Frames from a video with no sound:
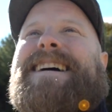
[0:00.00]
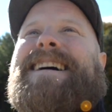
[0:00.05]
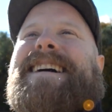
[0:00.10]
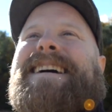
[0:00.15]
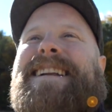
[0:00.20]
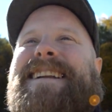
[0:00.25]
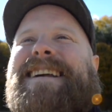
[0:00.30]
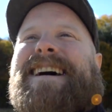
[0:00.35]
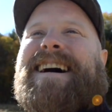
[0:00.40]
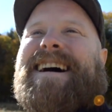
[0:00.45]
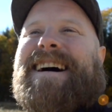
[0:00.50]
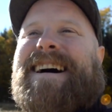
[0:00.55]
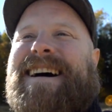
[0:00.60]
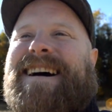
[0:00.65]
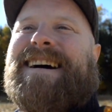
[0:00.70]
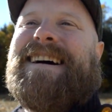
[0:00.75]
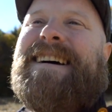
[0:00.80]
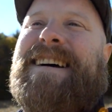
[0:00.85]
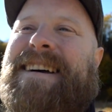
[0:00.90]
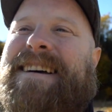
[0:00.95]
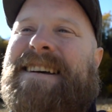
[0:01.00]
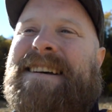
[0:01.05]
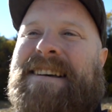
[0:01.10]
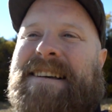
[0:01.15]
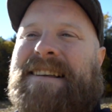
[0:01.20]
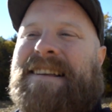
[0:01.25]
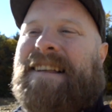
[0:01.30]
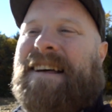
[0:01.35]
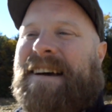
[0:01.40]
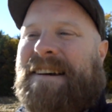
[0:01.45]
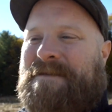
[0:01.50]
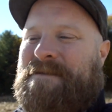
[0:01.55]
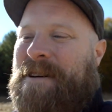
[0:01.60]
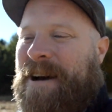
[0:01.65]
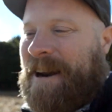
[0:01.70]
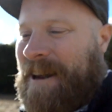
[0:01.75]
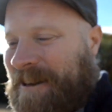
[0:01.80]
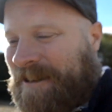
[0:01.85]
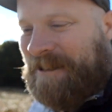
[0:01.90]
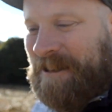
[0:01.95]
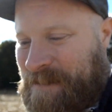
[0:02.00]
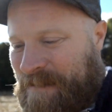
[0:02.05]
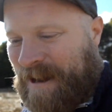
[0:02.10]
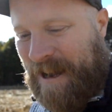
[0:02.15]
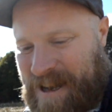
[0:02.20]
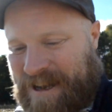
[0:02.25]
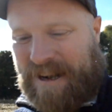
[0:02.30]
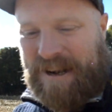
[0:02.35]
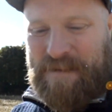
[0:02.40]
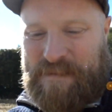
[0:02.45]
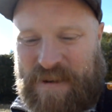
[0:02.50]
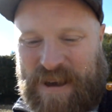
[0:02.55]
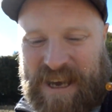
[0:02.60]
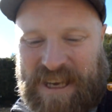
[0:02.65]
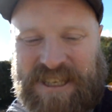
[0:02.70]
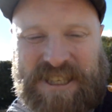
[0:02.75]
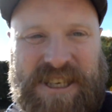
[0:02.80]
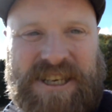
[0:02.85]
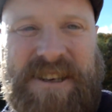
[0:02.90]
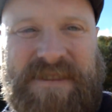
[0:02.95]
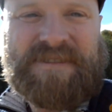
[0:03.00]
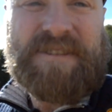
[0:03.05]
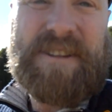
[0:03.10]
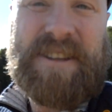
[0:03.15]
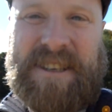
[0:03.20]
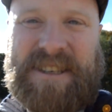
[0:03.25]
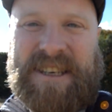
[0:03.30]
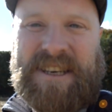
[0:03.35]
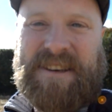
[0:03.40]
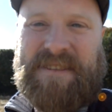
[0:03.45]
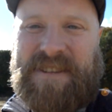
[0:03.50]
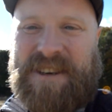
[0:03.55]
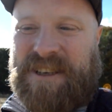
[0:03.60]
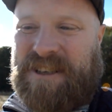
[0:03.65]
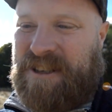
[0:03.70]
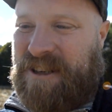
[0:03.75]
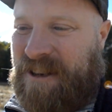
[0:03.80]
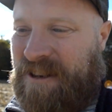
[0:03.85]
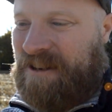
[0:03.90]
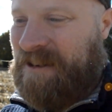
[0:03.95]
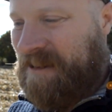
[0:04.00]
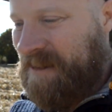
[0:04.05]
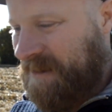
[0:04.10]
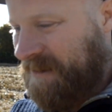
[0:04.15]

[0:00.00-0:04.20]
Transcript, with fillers: And like, what else am I gonna pitch for the TV show?